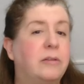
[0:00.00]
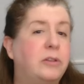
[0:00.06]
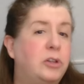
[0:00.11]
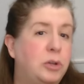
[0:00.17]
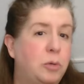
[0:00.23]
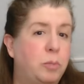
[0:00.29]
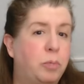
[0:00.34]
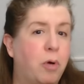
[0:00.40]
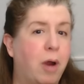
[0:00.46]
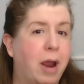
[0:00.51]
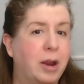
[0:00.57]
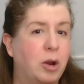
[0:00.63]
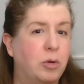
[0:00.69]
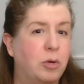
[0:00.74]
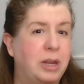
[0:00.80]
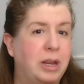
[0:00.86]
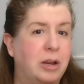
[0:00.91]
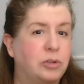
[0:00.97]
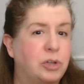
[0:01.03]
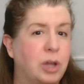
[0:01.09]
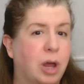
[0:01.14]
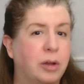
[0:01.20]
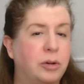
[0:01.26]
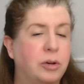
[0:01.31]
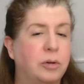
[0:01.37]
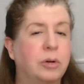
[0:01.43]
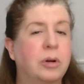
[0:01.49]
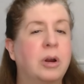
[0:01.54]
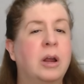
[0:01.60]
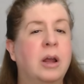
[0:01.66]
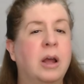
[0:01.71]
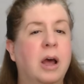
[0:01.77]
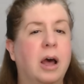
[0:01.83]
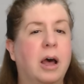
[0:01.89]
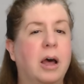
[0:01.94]
the two prior years under
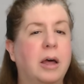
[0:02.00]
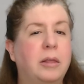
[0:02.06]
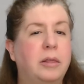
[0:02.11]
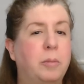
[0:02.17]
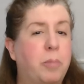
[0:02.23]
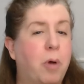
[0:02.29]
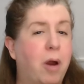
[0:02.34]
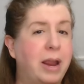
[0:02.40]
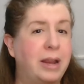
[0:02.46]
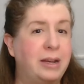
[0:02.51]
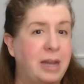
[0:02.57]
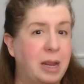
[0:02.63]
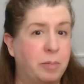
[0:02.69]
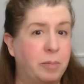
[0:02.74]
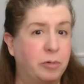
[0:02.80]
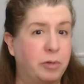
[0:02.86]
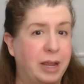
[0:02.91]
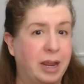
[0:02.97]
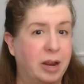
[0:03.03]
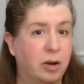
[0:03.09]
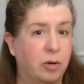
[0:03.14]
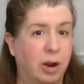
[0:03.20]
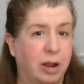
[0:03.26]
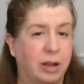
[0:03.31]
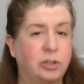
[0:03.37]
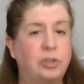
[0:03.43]
the Brian Daboll era.